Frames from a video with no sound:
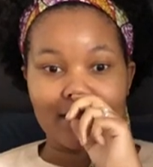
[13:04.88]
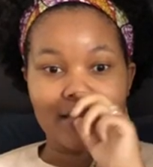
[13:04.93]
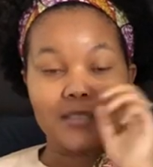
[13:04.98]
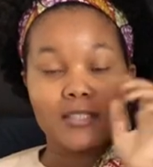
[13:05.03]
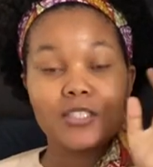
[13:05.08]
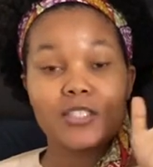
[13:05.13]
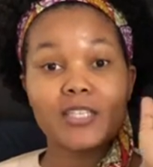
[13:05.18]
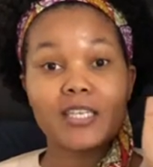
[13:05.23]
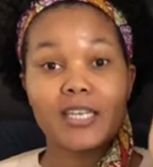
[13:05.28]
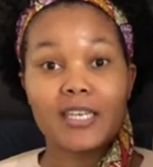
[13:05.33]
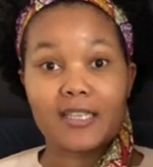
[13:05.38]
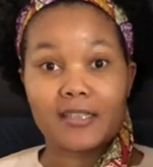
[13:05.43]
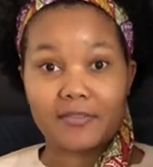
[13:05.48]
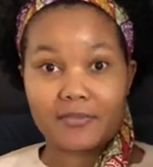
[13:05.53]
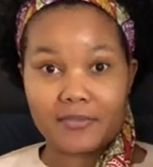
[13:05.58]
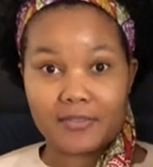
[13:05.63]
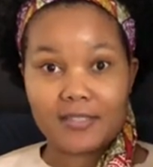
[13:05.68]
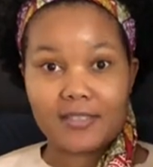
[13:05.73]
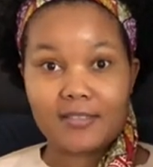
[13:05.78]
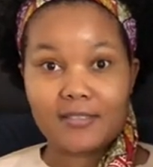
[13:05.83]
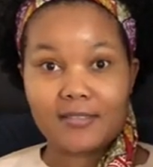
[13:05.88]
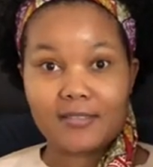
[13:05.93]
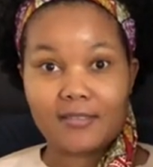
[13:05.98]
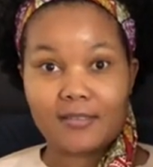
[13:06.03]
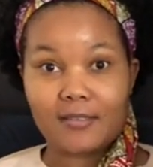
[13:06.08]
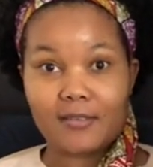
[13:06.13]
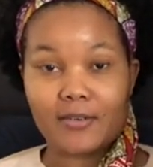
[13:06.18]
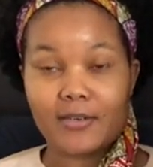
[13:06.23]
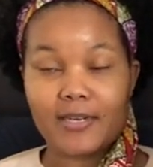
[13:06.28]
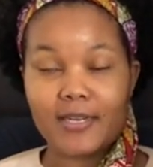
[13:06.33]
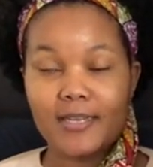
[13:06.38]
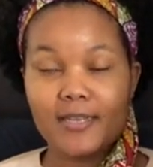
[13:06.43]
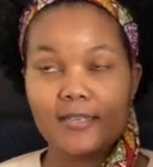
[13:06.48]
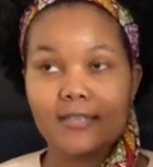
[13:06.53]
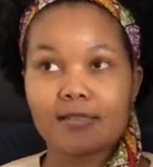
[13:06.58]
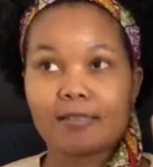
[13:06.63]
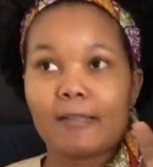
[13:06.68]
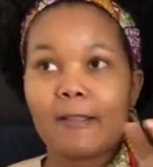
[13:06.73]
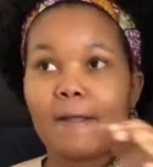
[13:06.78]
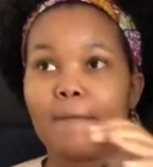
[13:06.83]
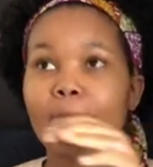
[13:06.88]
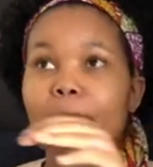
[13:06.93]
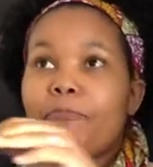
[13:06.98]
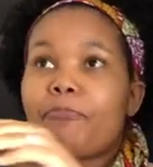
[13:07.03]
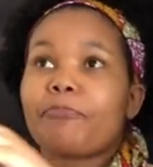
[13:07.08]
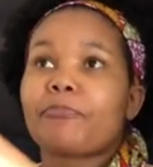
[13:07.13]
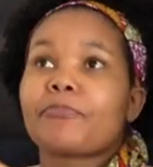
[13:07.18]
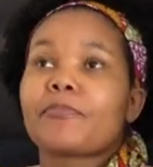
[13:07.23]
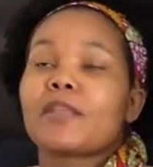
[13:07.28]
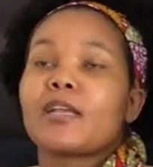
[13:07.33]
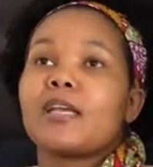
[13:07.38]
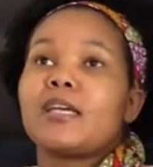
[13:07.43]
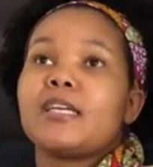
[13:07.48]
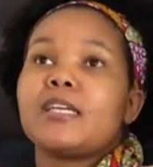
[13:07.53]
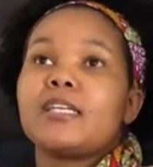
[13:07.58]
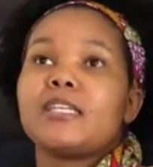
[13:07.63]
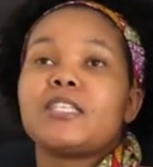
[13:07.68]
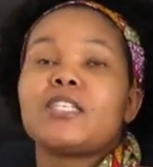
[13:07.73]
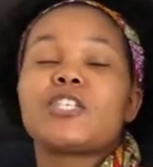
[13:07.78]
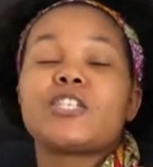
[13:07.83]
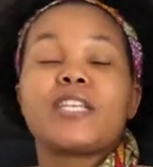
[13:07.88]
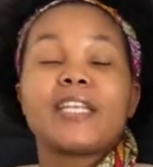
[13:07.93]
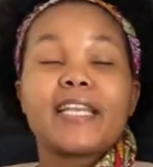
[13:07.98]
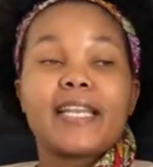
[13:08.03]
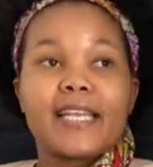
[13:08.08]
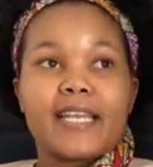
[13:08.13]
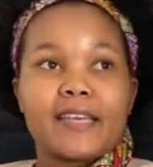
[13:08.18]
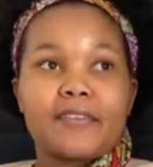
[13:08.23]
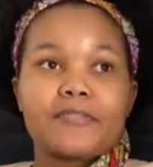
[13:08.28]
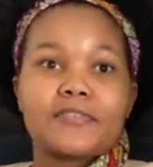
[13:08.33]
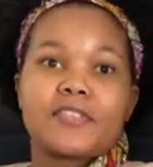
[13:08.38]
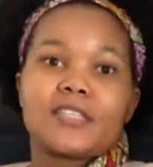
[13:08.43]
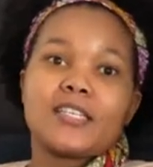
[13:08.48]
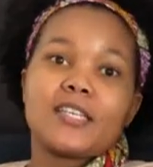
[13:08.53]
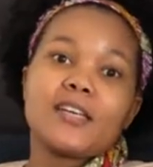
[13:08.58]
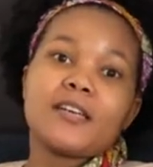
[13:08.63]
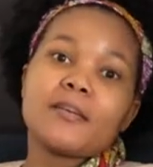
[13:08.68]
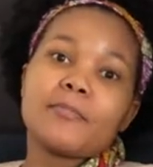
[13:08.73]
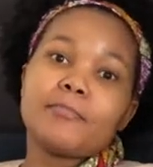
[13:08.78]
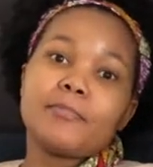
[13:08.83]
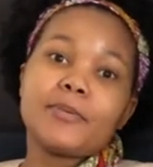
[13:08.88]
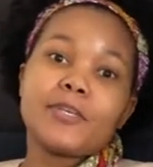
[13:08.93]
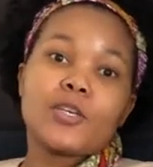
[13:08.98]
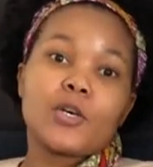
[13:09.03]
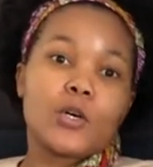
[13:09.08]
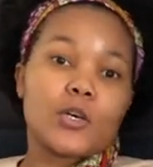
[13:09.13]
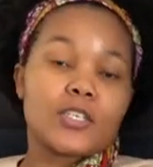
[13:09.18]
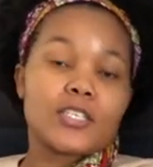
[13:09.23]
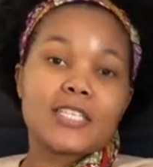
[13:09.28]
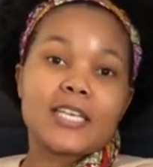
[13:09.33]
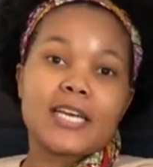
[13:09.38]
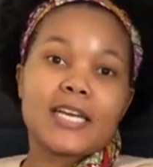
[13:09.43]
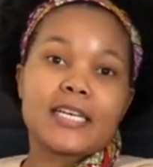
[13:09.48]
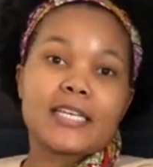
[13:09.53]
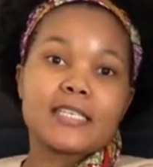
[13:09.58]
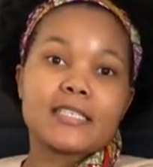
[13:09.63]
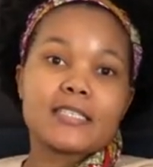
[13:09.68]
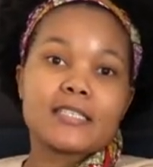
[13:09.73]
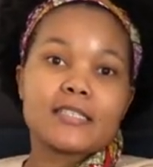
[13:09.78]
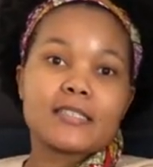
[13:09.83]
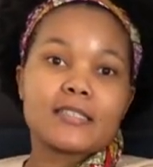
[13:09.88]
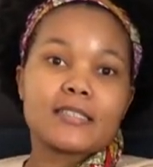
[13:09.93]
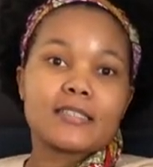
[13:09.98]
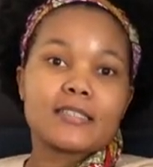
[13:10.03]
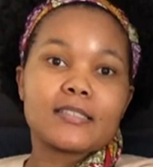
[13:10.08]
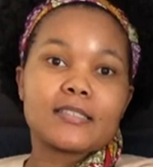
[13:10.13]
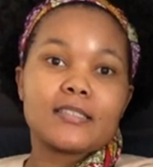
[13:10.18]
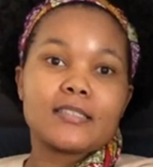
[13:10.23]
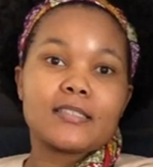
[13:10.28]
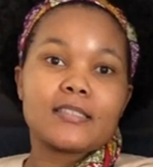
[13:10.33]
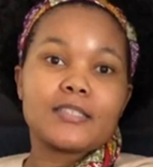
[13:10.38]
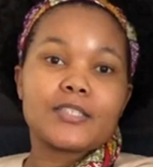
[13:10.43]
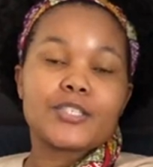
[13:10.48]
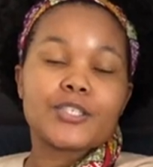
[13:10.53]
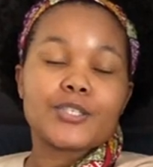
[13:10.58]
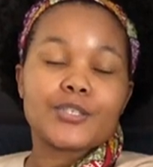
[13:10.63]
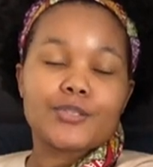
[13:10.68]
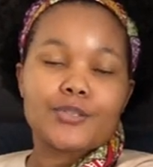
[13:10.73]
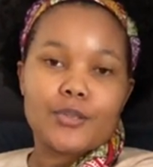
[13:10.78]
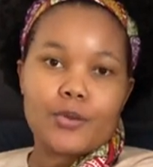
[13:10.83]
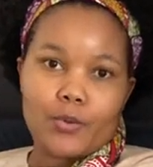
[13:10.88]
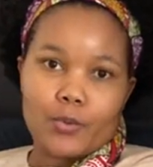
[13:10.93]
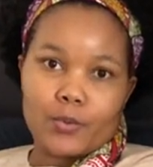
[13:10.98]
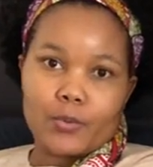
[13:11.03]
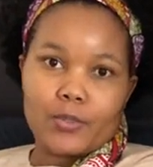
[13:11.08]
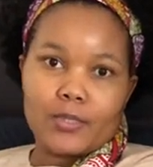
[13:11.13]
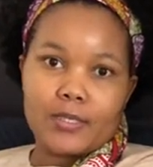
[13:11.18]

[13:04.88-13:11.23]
she left. All right, she left because, guys, she stole